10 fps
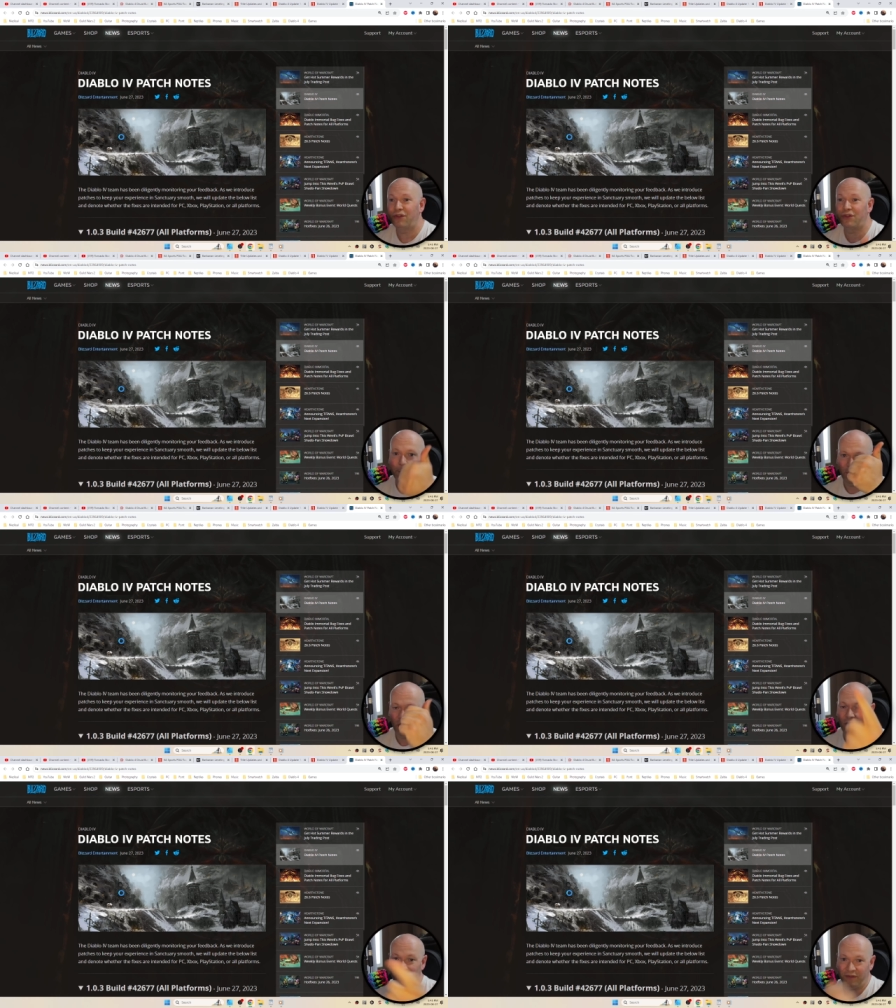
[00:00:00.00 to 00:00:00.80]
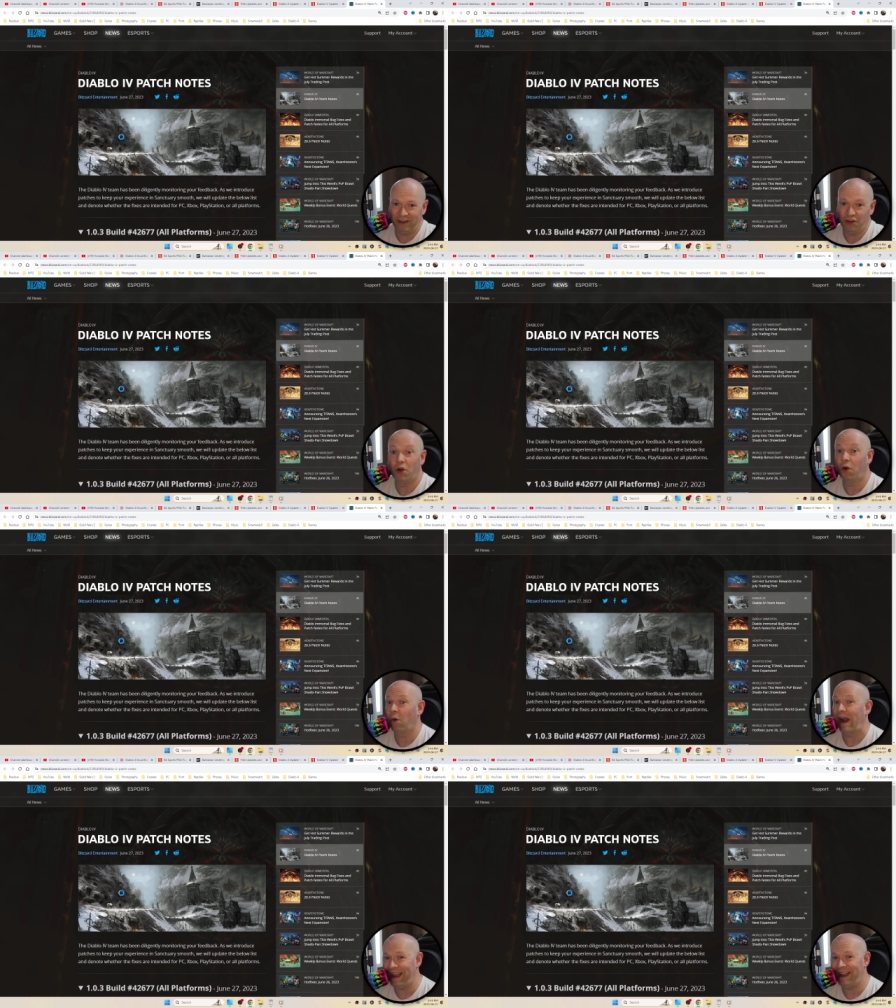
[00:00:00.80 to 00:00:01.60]
thumb off in your
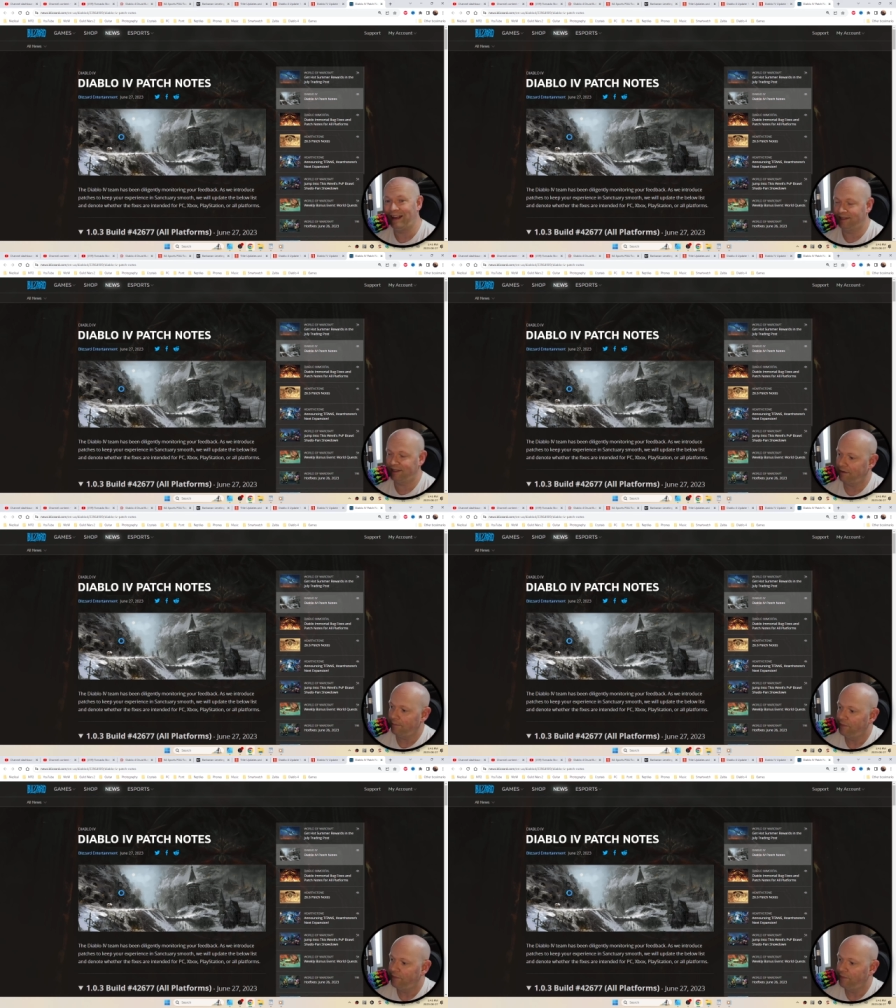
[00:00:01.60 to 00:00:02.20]
ass.